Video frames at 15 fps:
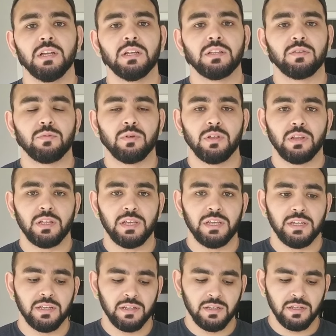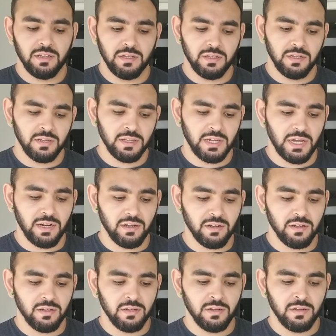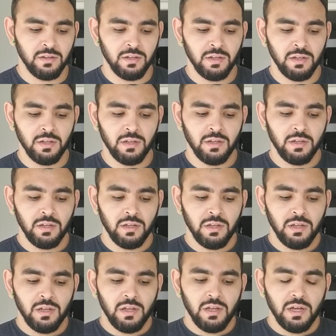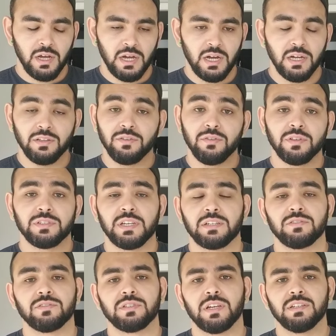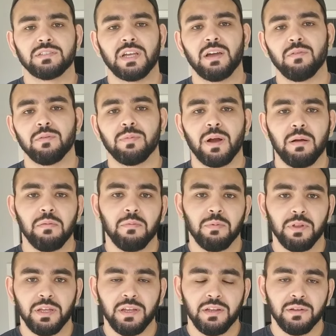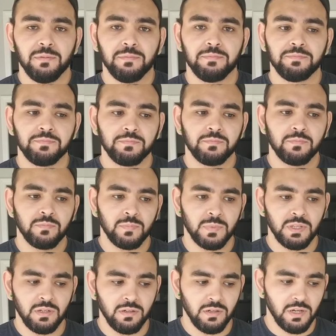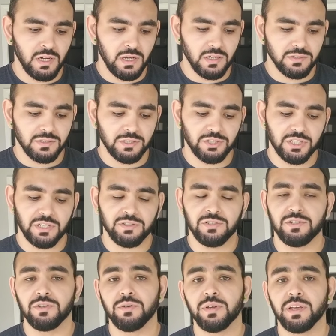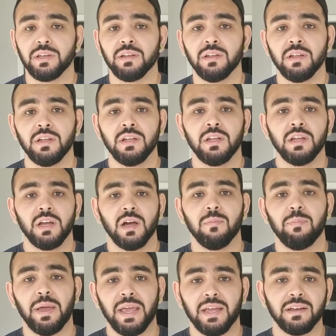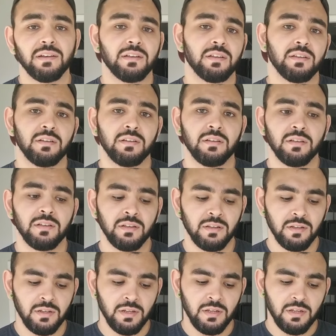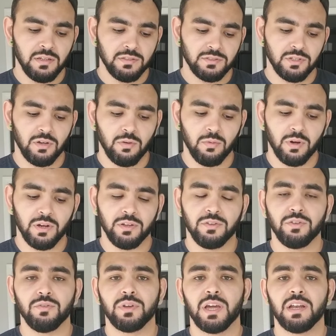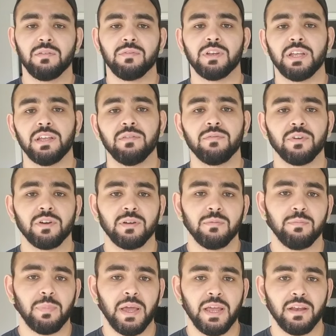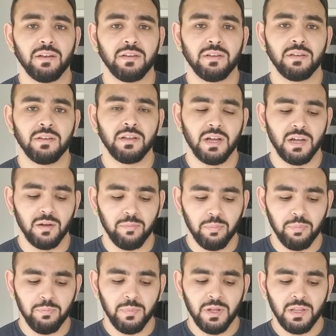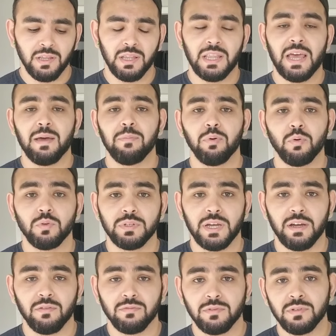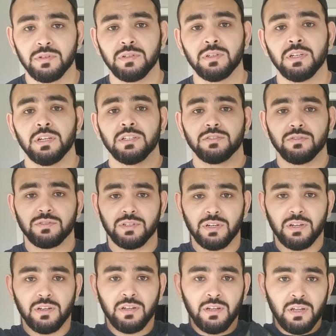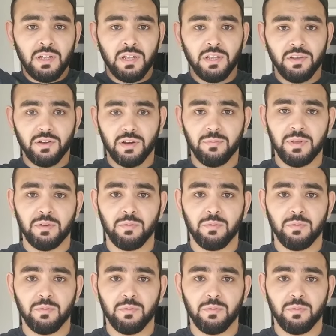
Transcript: to really kind of do this exercise, I would probably suggest doing a band. So we're going to do kind of an inverted band lat pull down. So you're gonna be